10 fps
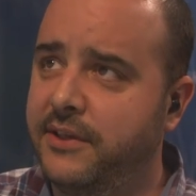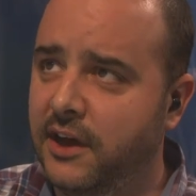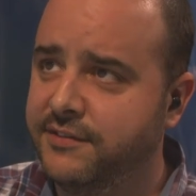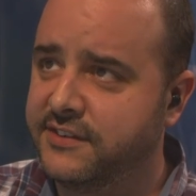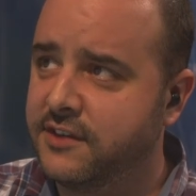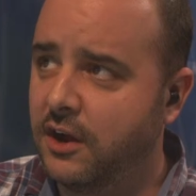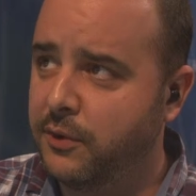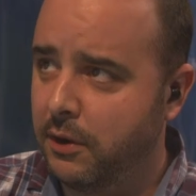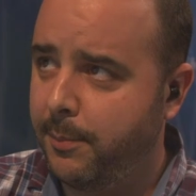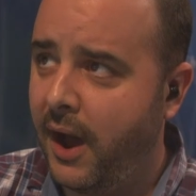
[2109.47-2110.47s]
We love this stock.
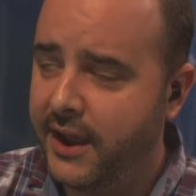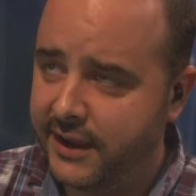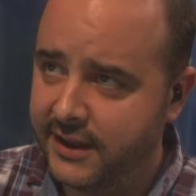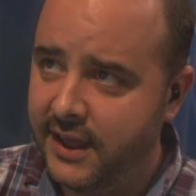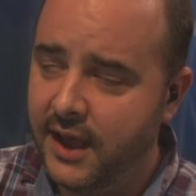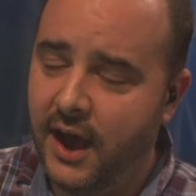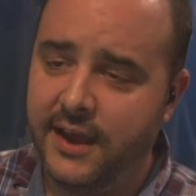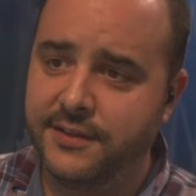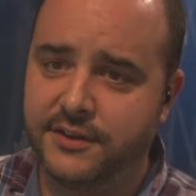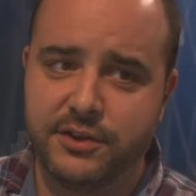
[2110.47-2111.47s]
We are buying it
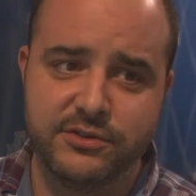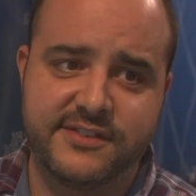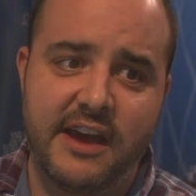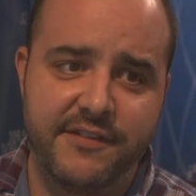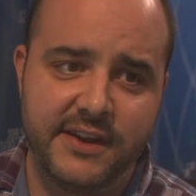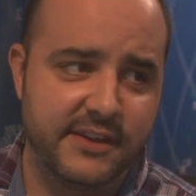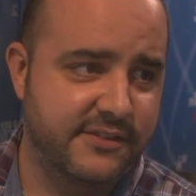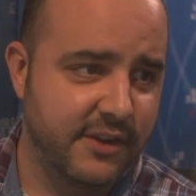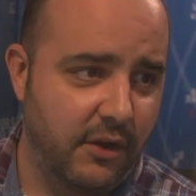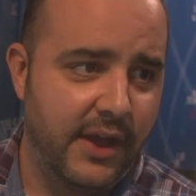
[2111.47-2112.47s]
in the 270s.
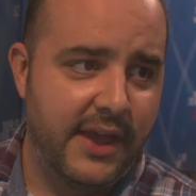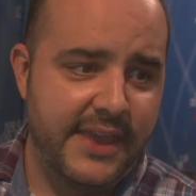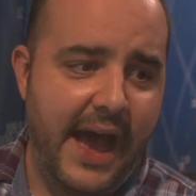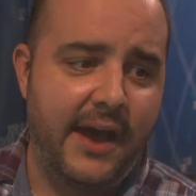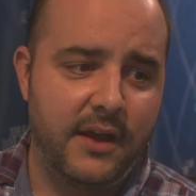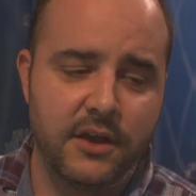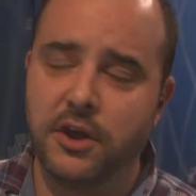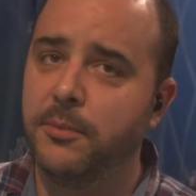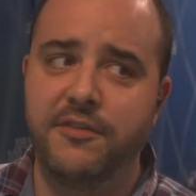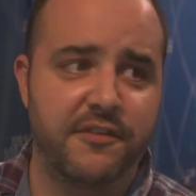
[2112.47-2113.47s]
So, yeah,
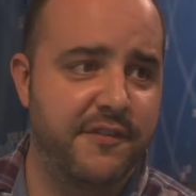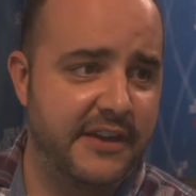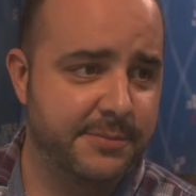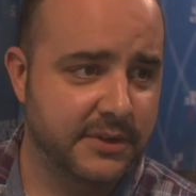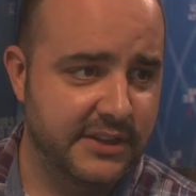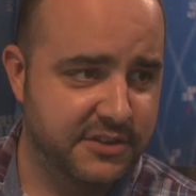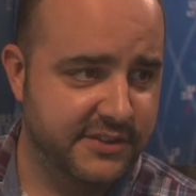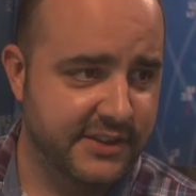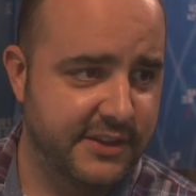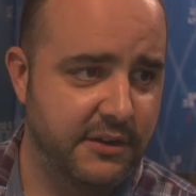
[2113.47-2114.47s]
good move for Facebook. Let's
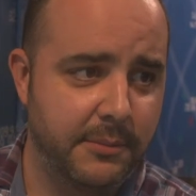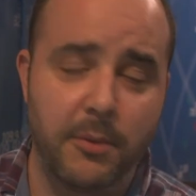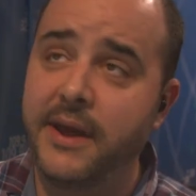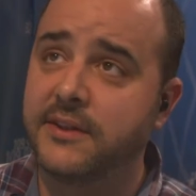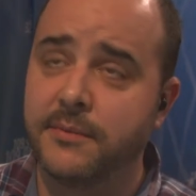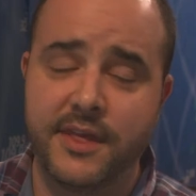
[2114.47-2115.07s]
just continue the momentum to